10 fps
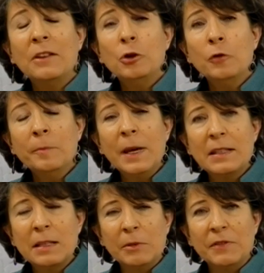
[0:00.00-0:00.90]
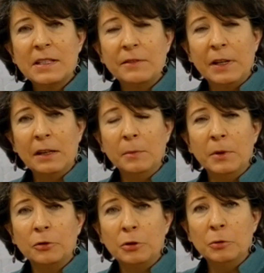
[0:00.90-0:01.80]
And you've made some of this
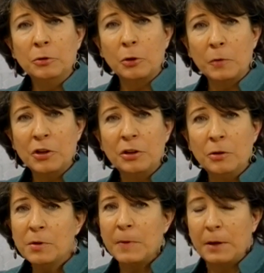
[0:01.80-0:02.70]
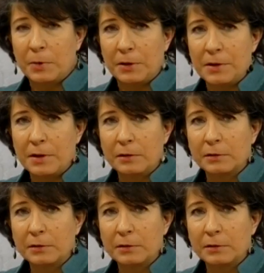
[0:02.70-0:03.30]
available to Norwegian newspapers.